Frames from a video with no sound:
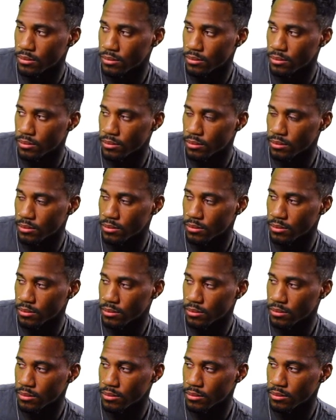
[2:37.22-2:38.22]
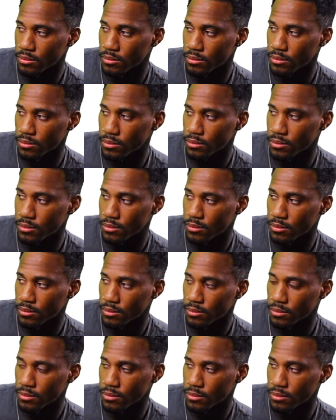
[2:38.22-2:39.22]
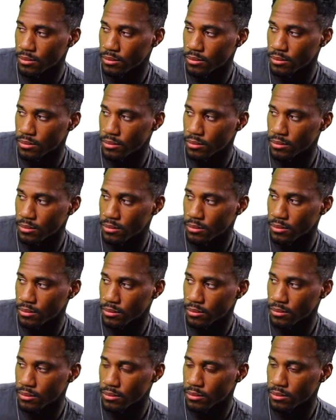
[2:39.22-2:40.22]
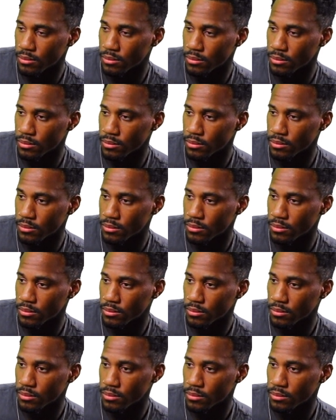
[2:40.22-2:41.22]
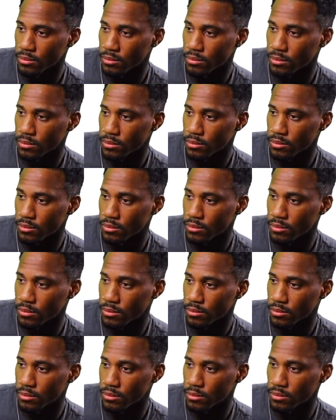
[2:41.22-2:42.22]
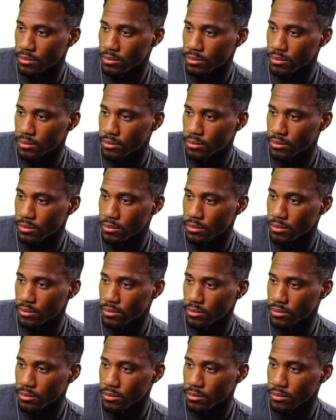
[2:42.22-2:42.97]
(silent)